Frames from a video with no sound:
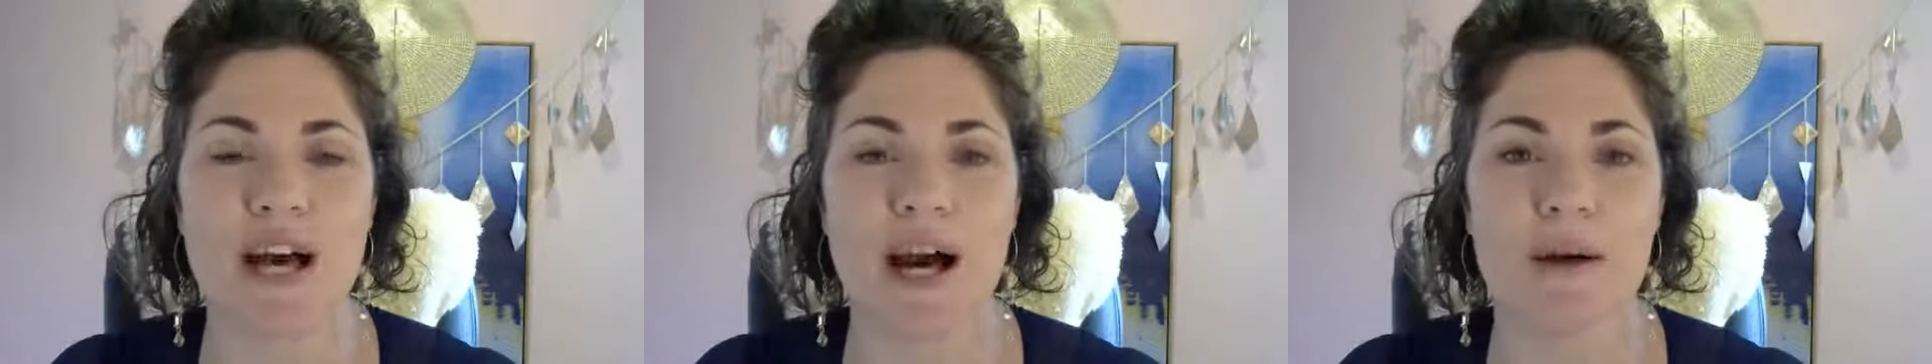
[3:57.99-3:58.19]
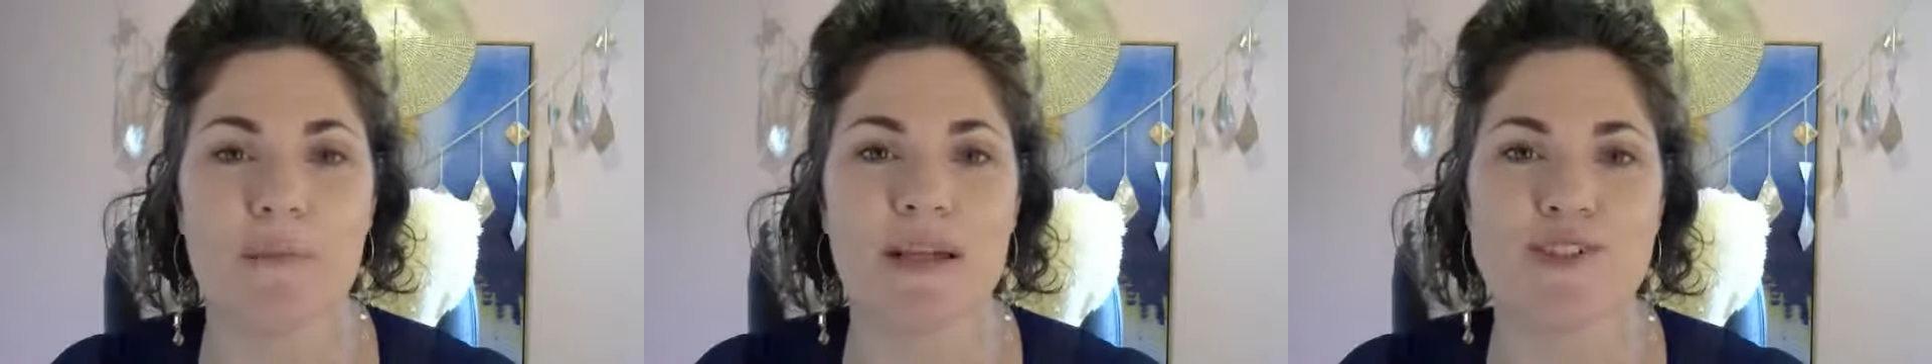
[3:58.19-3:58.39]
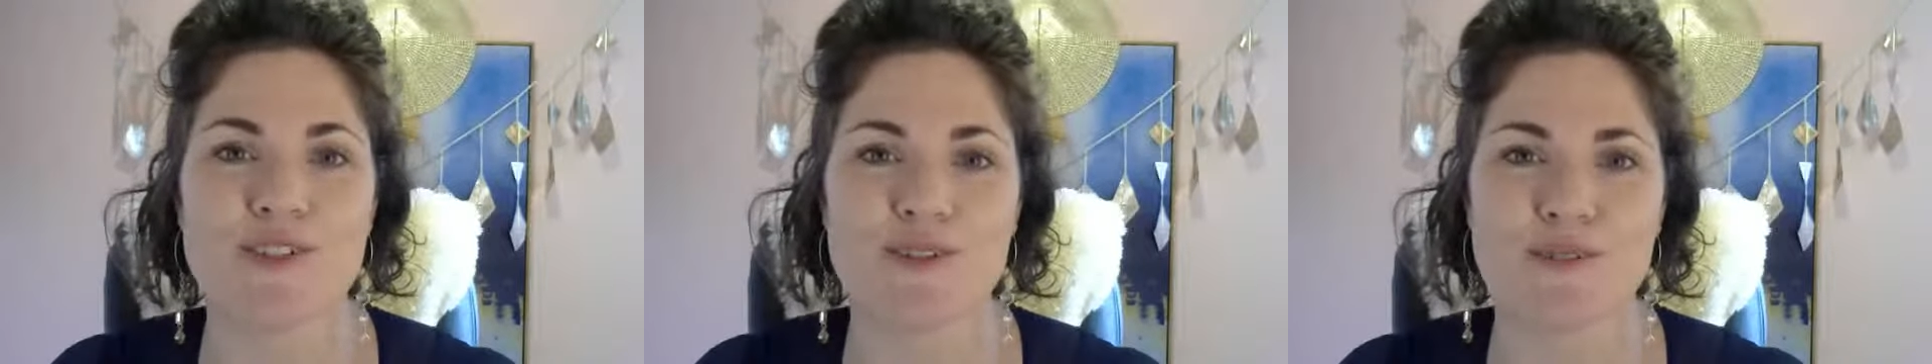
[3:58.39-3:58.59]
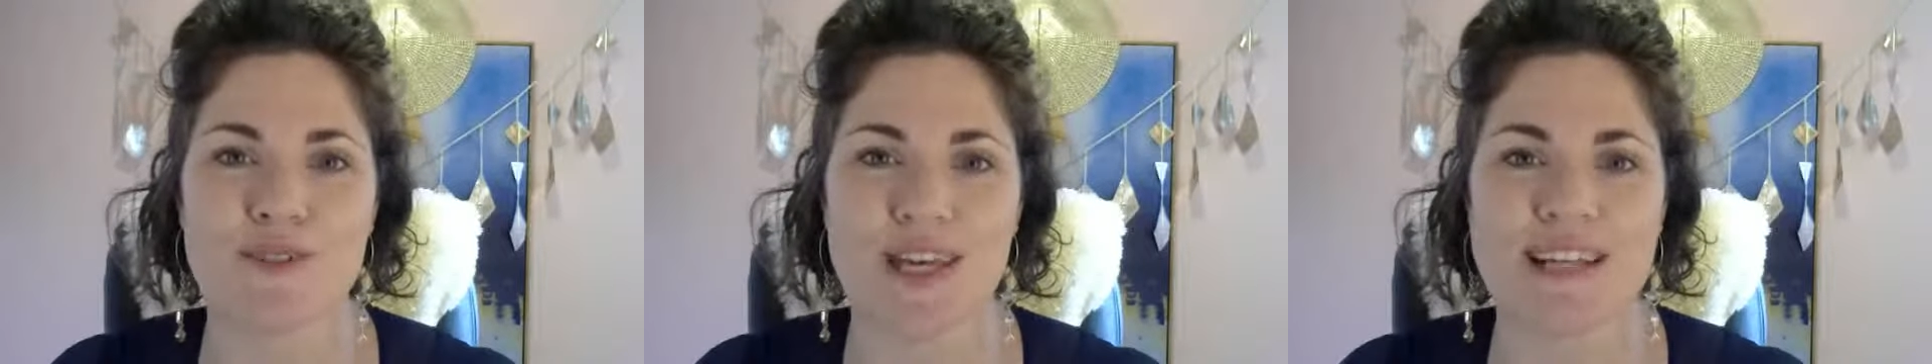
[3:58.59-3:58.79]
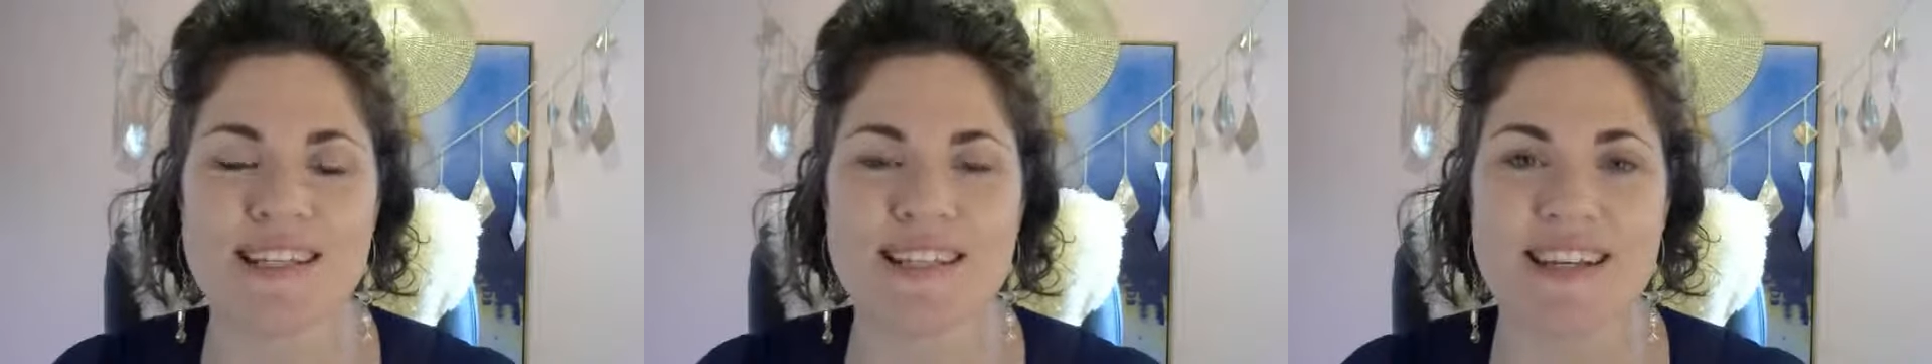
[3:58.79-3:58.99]
come in
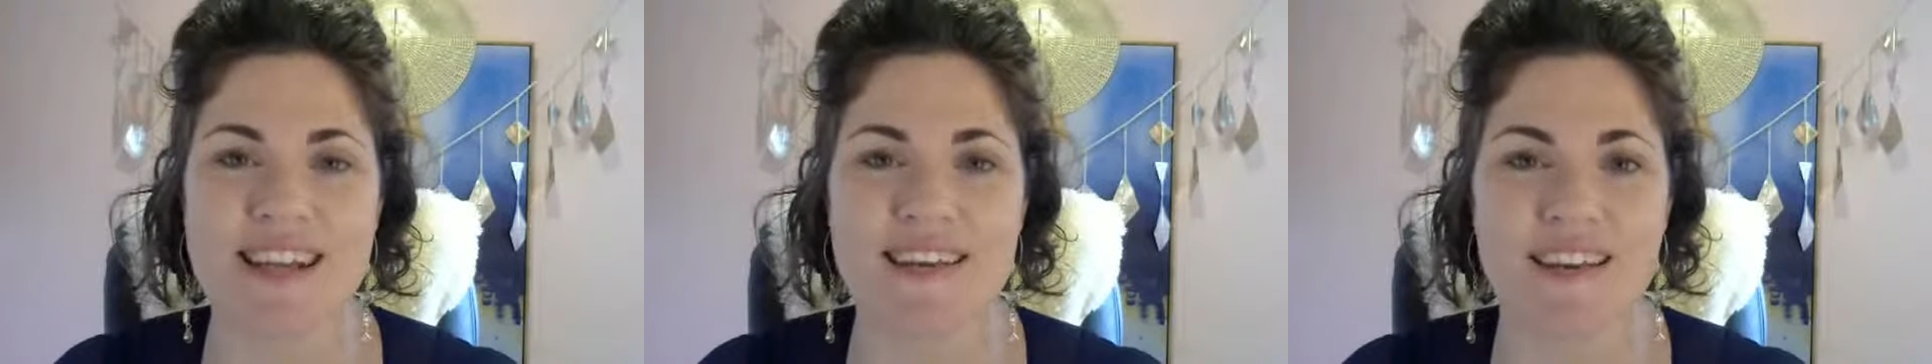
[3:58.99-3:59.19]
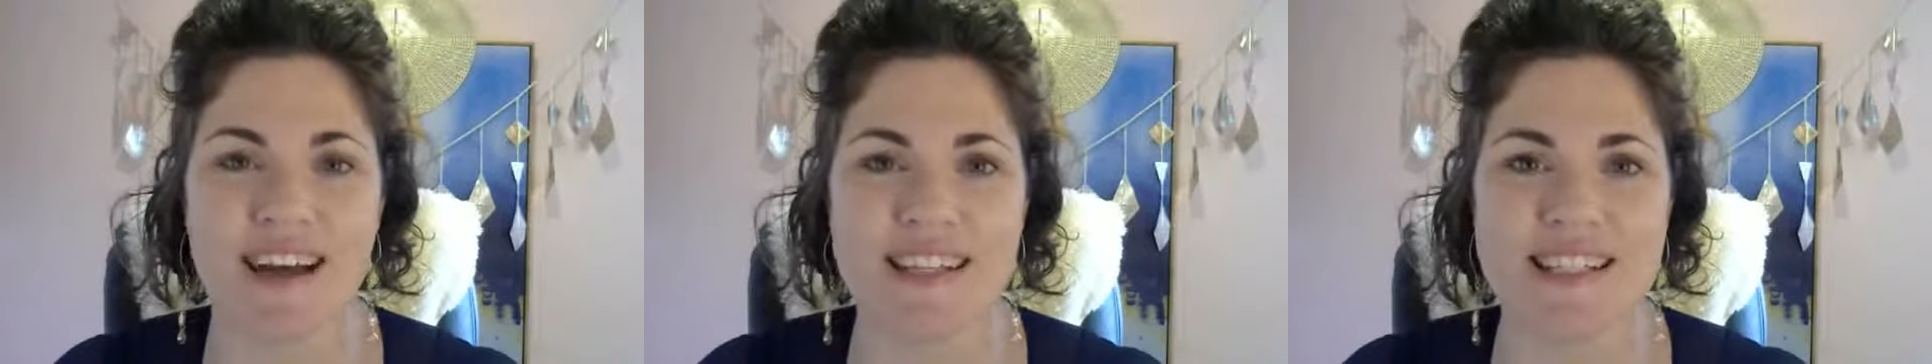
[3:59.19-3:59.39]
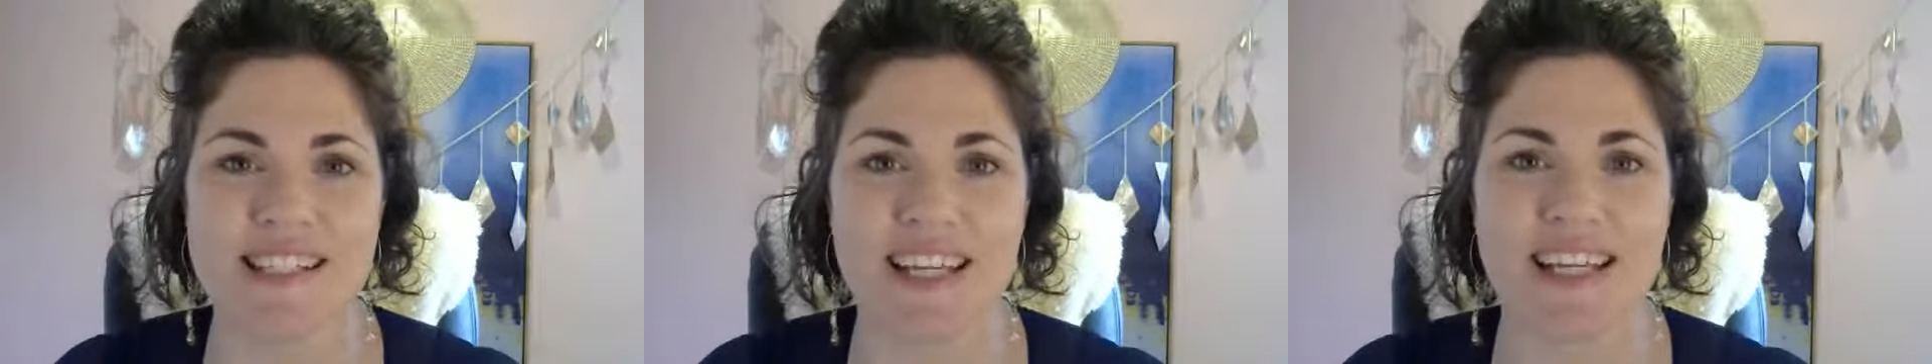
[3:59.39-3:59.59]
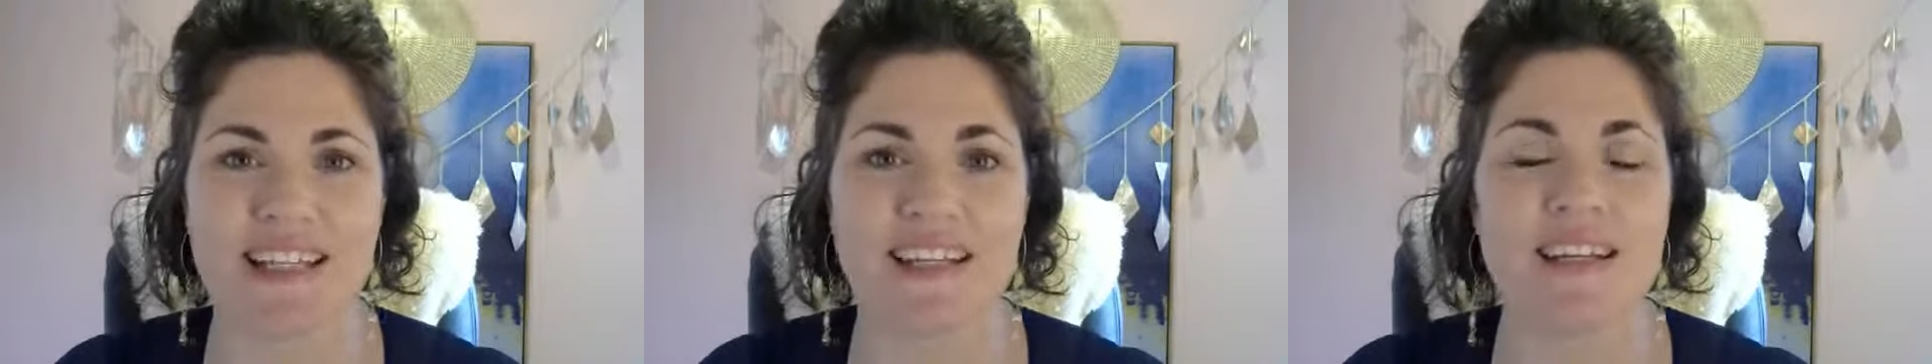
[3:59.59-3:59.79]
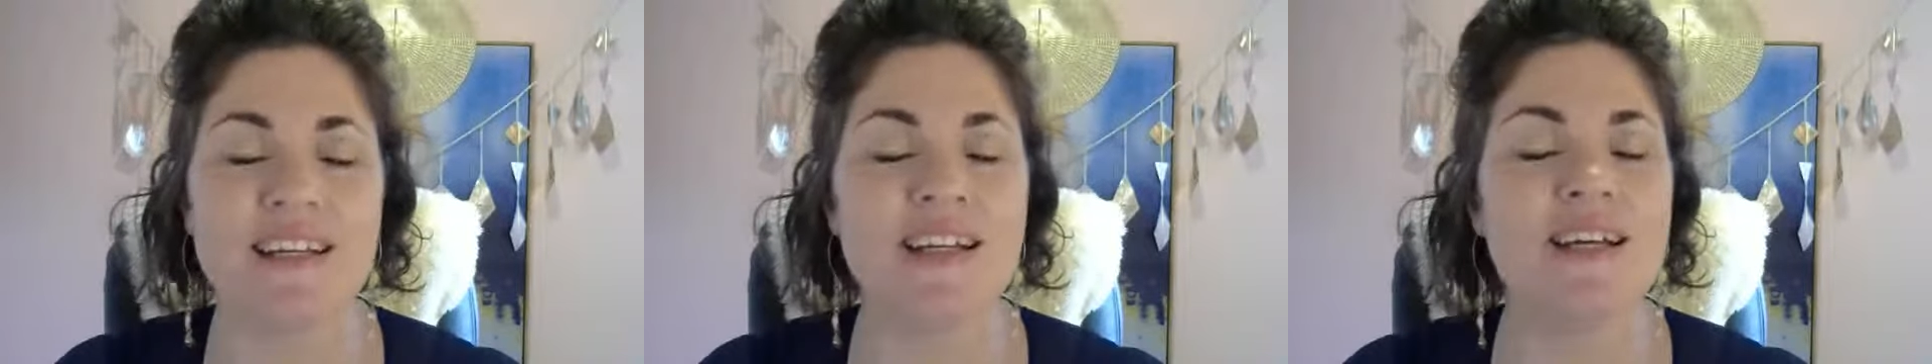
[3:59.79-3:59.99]
2019.